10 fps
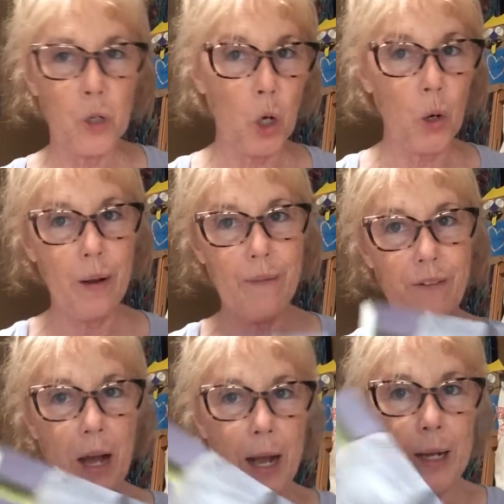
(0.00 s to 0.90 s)

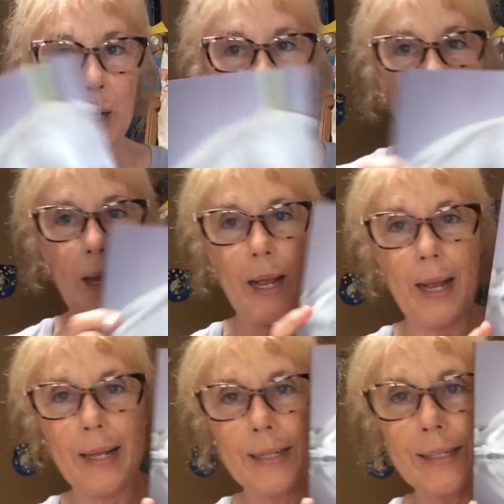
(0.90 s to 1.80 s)
Terrifying
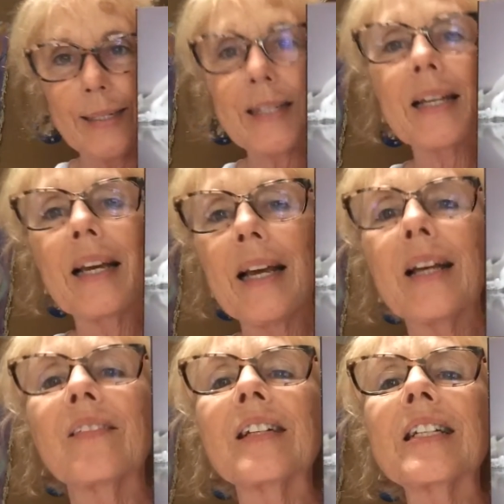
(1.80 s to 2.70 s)
Wind,
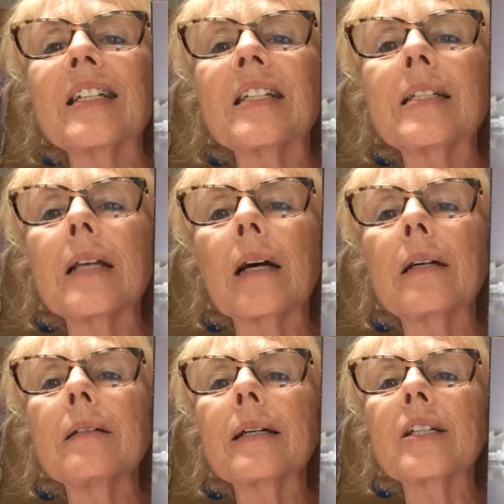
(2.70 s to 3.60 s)
which is a
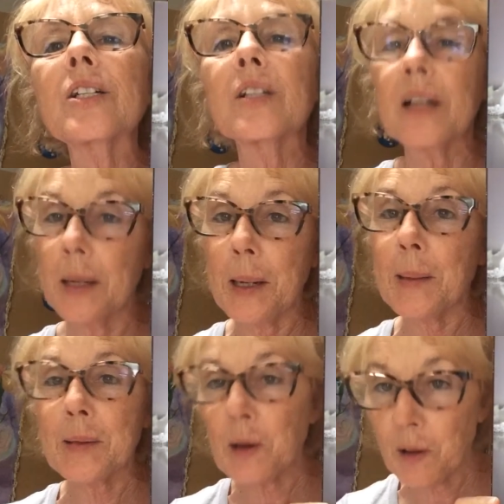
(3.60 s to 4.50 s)
collection, an
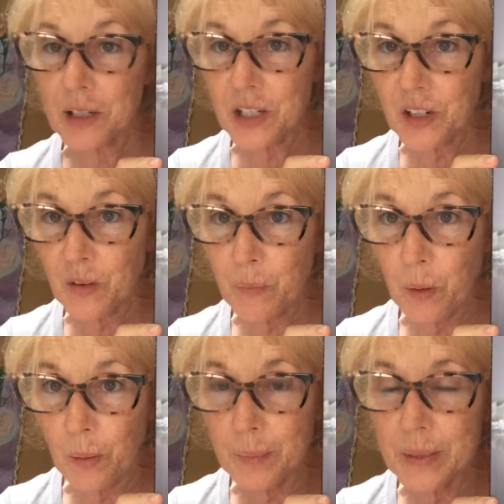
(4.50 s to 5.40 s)
anthology of
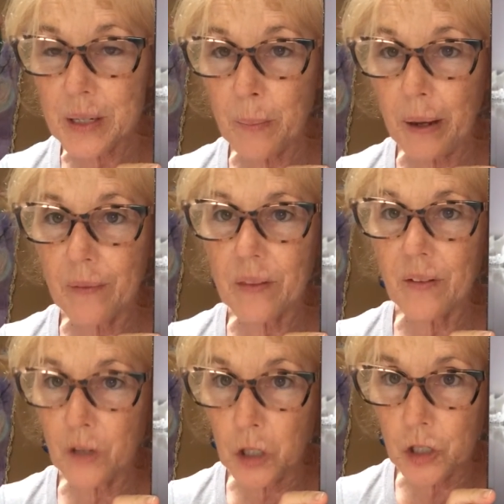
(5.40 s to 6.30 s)
poems about the
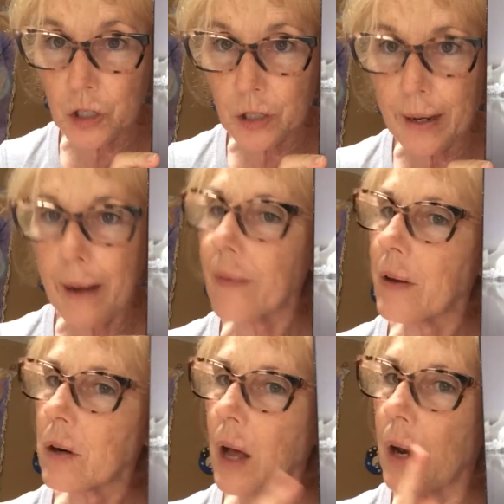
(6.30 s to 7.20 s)
vulture. Now,
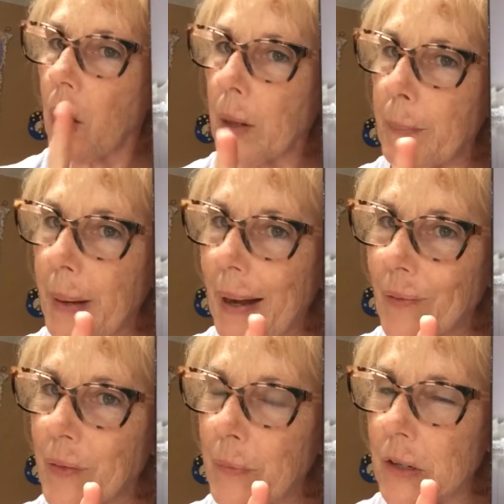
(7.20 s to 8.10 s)
they're not all
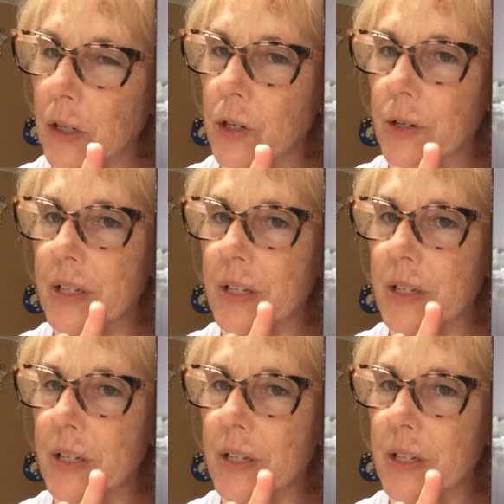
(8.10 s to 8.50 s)
about the vulture.